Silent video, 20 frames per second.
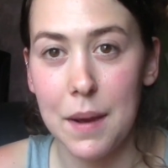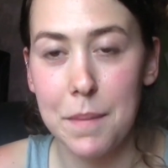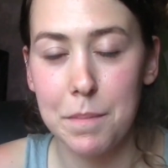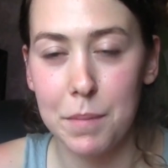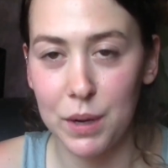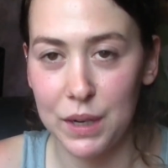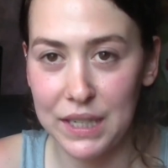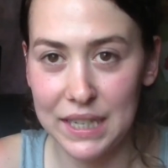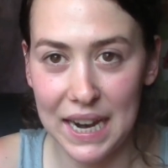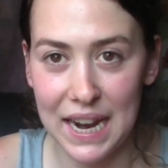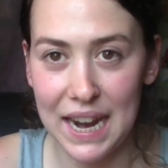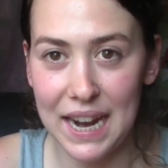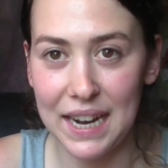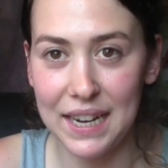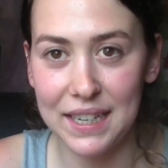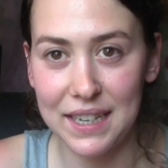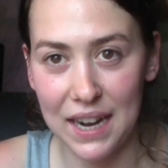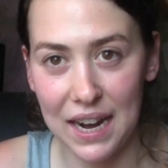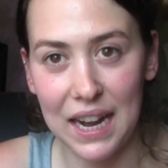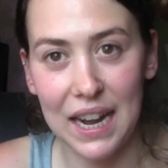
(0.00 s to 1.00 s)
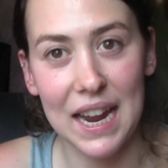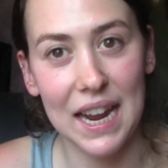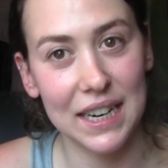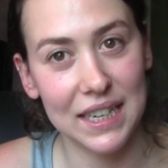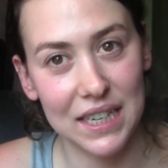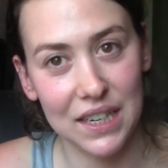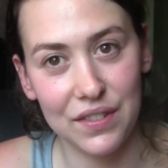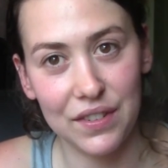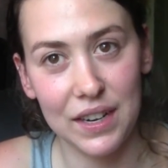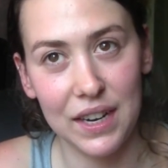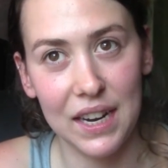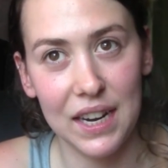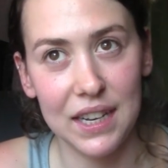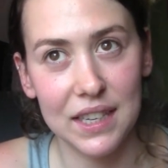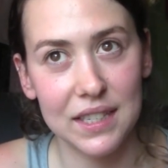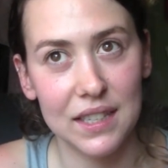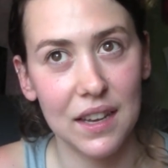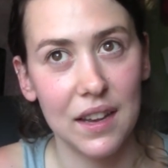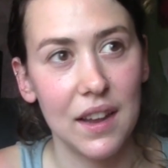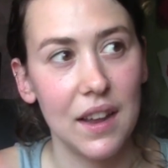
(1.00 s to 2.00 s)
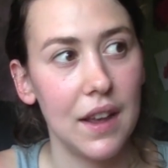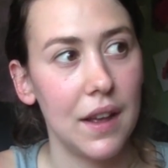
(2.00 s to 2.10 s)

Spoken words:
mundane daily activities